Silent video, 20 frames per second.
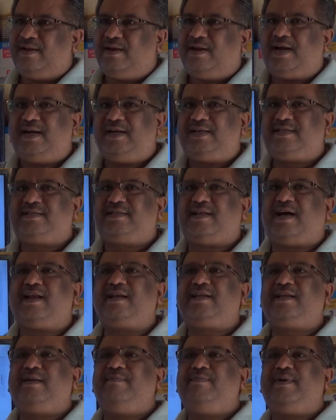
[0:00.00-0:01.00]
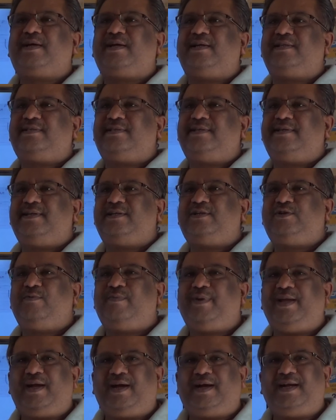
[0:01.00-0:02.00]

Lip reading: and star can be considered to be